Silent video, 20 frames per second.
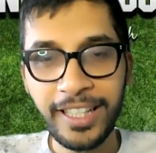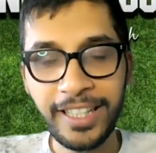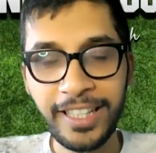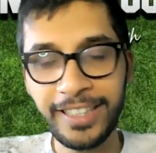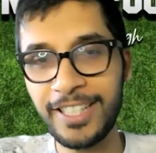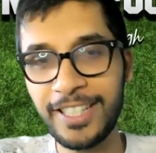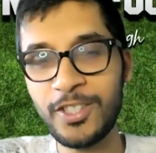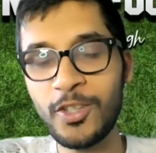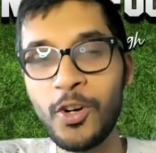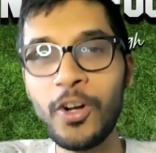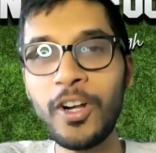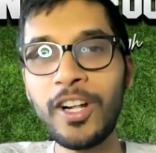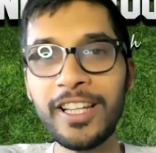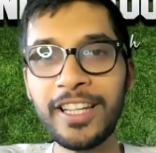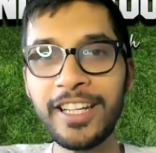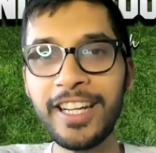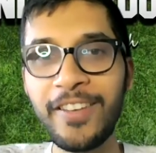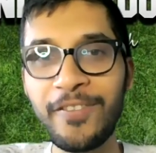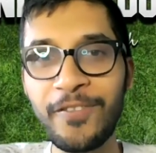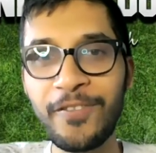And that's all
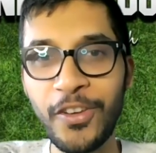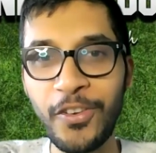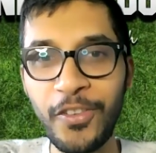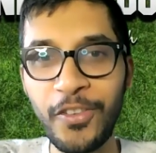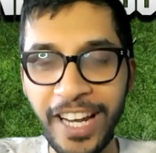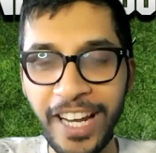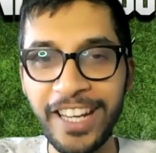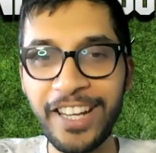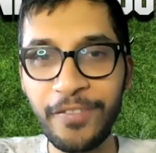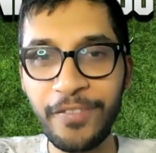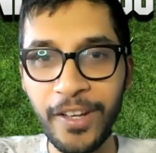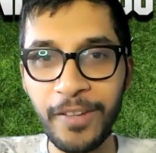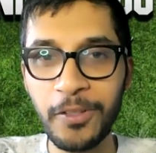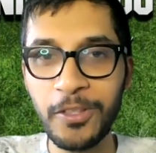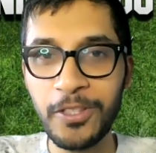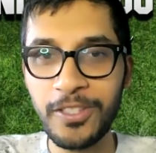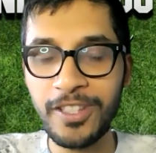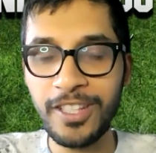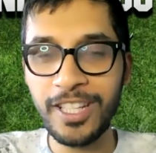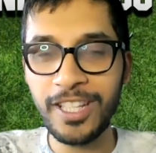that every United fan
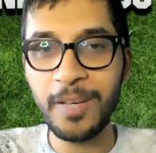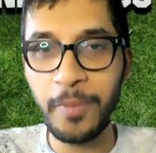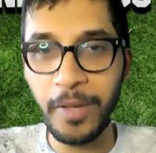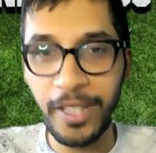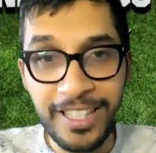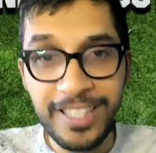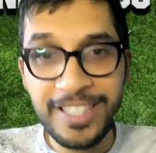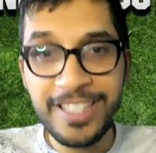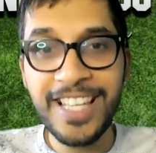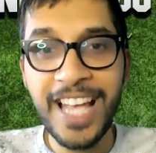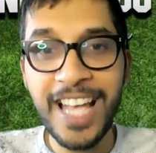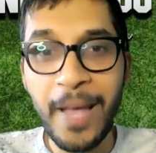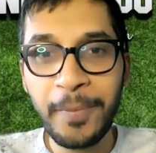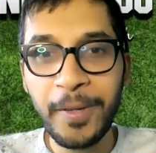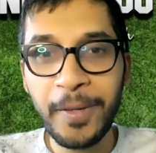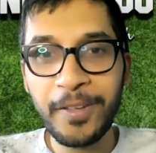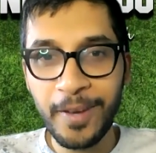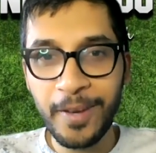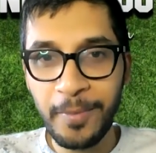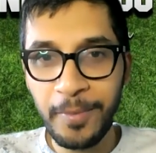wants to think about. This is
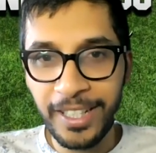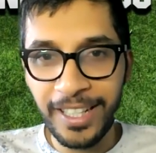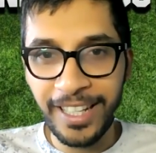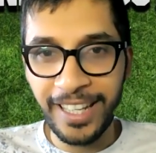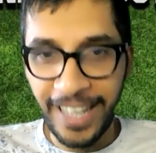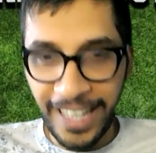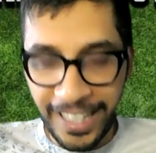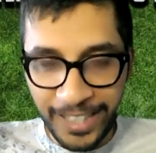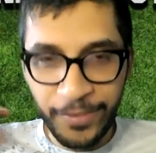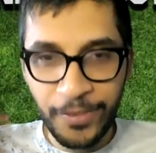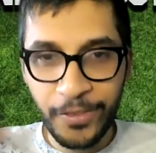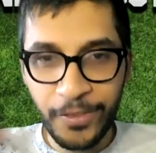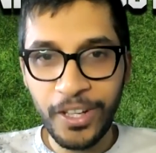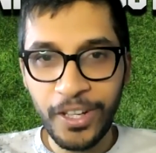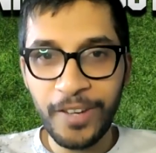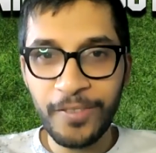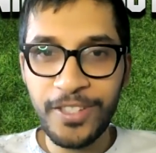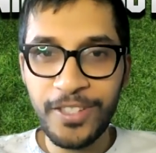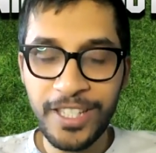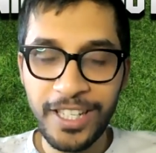happy travel day. I think we're
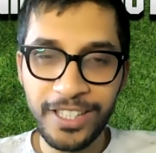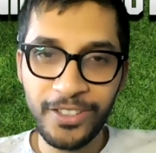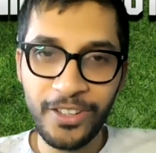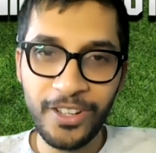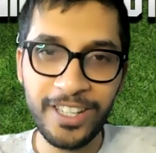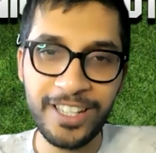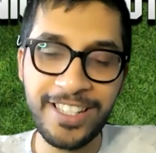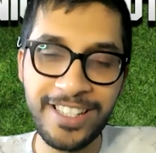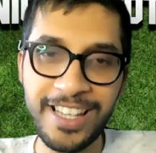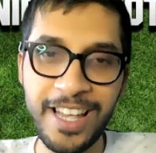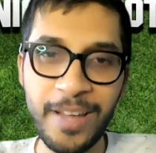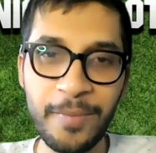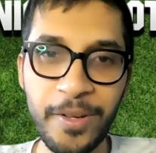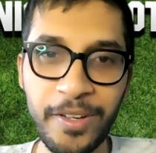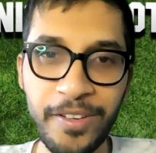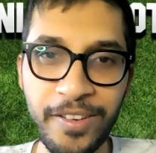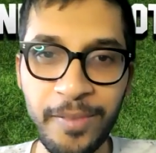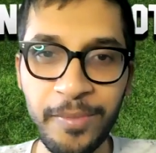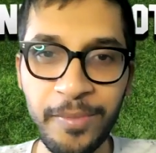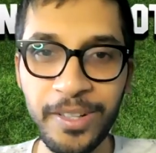gonna have to start calling this
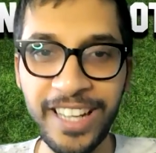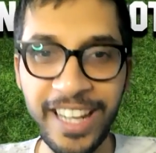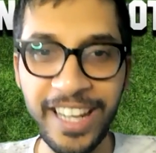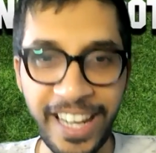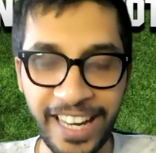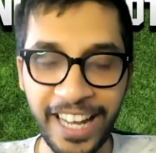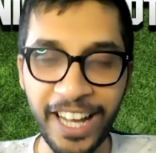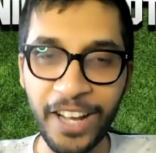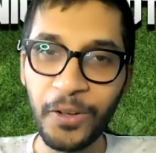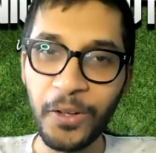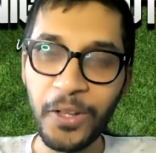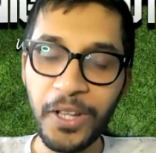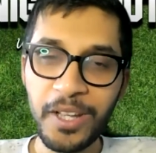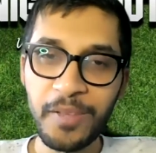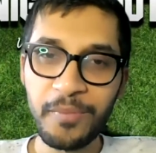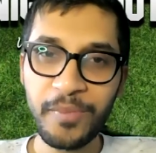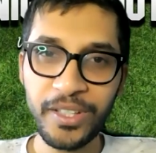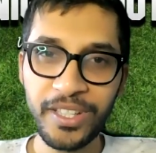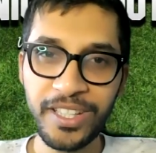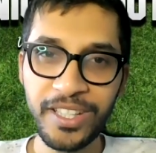happy travel day now
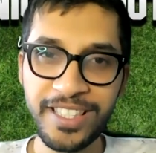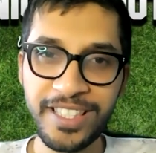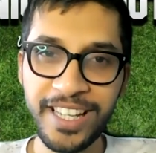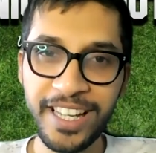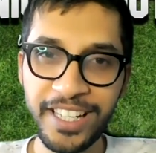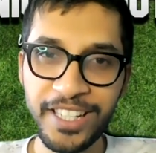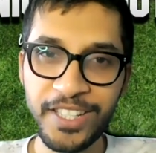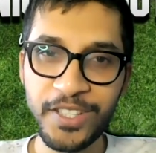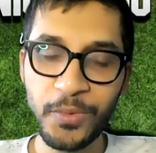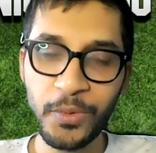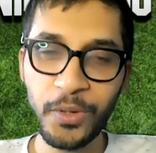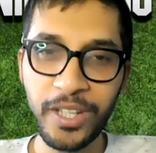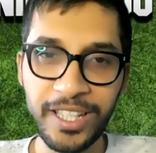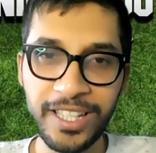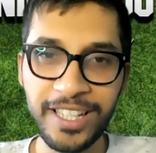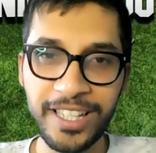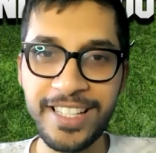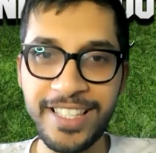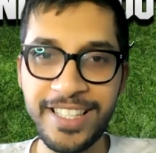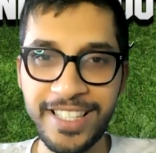because that is what
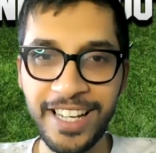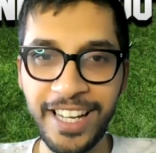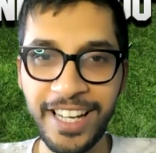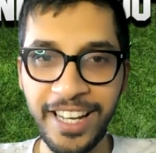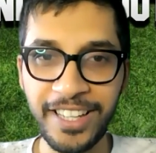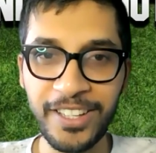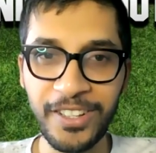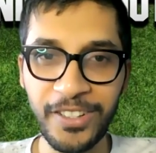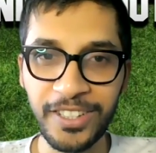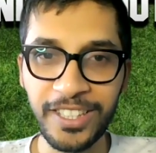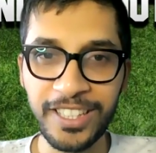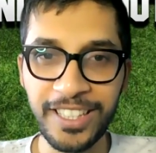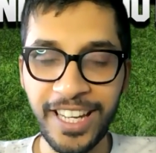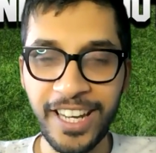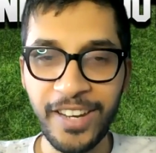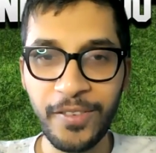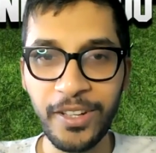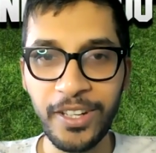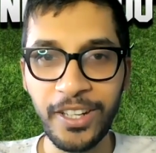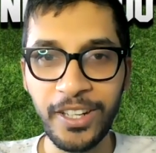it is. Uh, you know, the
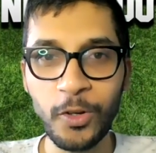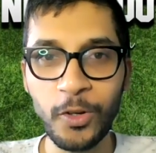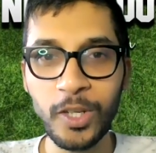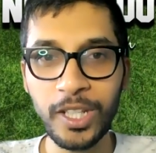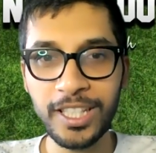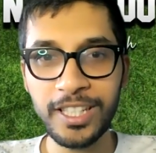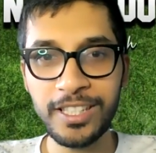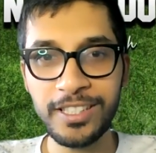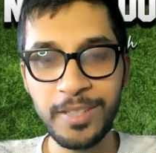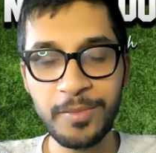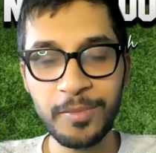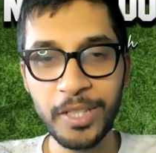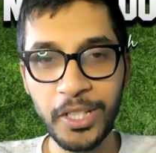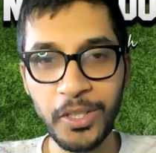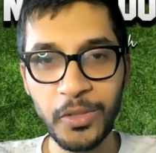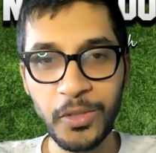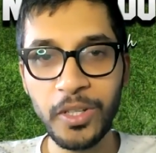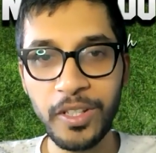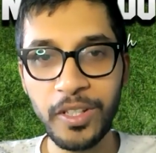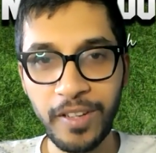day when no English team
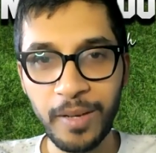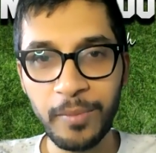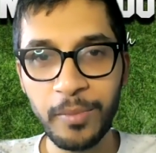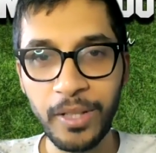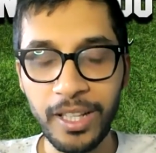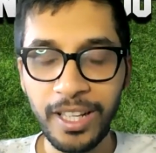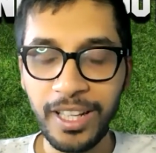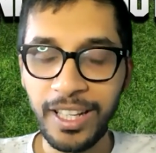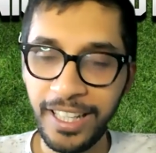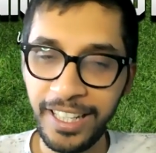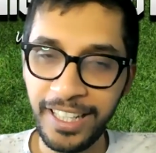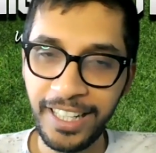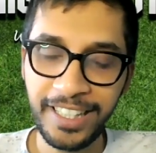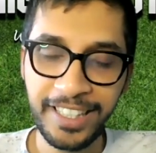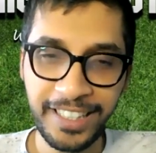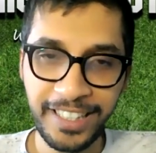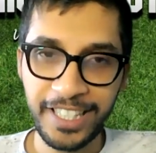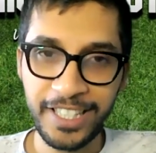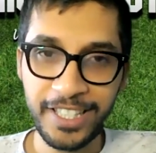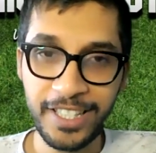can do a treble. And I
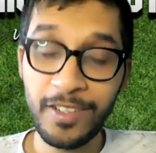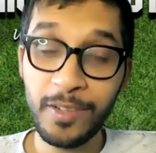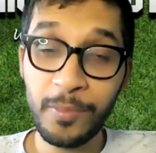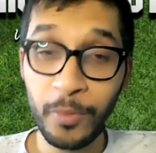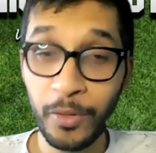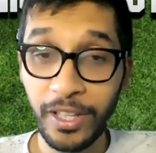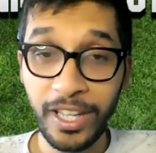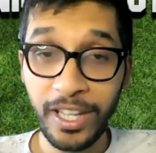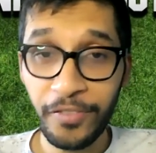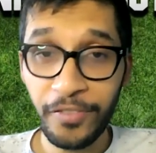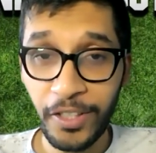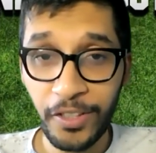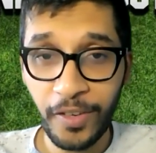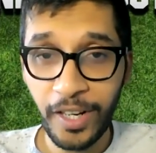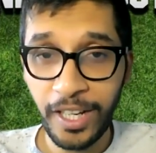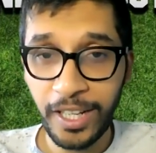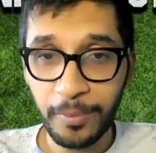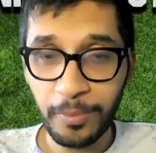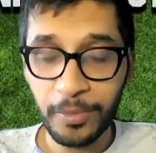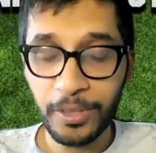think that's Liverpool left it
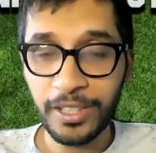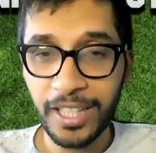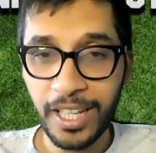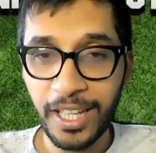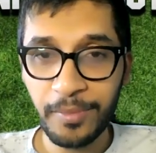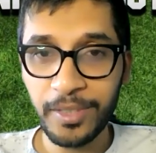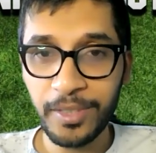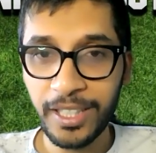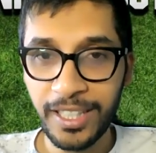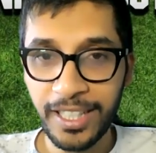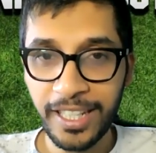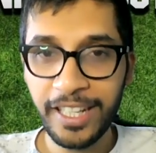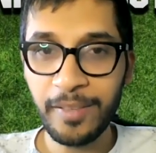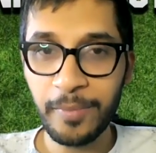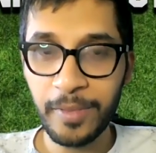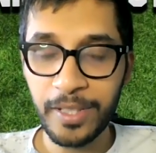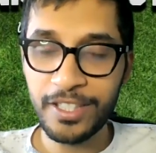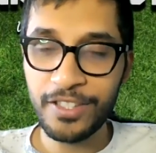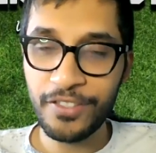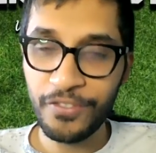right up to game
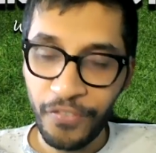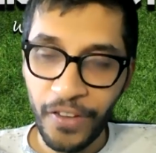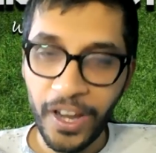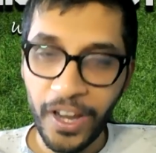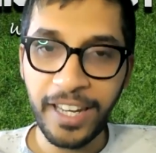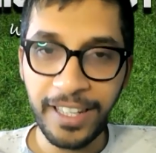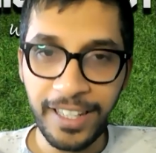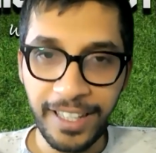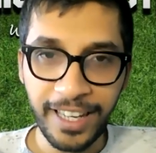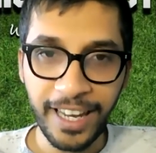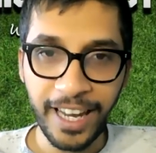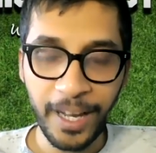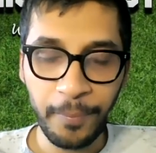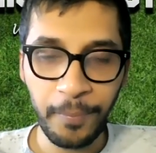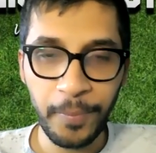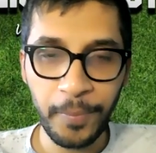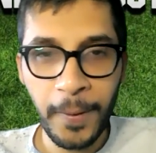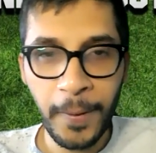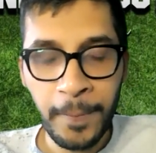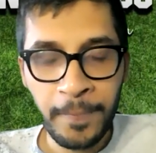38, but it's finally
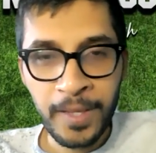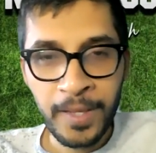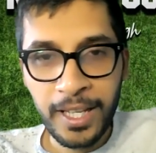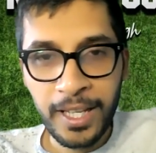happened.